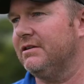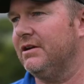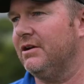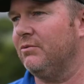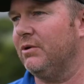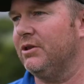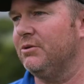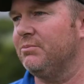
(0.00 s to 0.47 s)
you
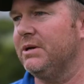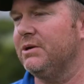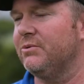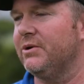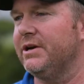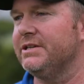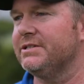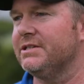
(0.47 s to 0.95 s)
know one of the
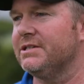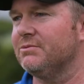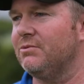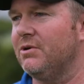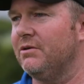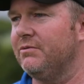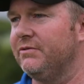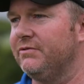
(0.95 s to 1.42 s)
big reasons
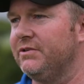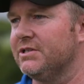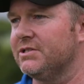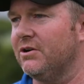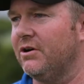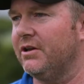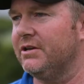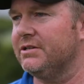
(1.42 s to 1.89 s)
why we've
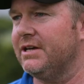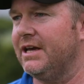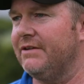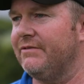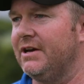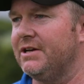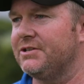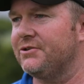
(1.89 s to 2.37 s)
decided to
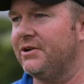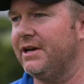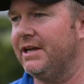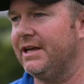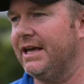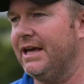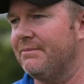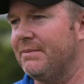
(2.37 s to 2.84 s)
have our
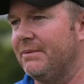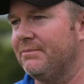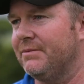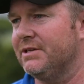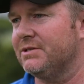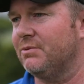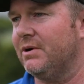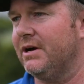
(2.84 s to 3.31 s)
training camp
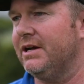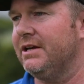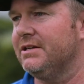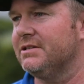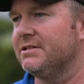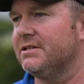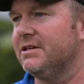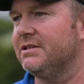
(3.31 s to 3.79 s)
up this
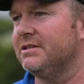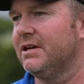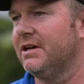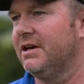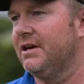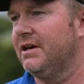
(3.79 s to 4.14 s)
way is that